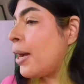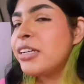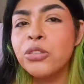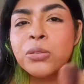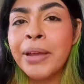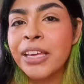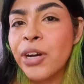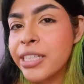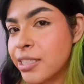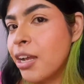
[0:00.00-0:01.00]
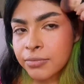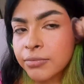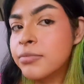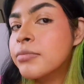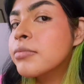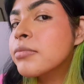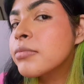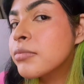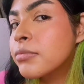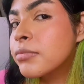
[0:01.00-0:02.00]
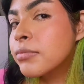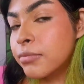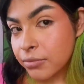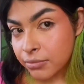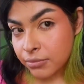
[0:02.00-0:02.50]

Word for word: but to make you guys see on camera, I have to put a lot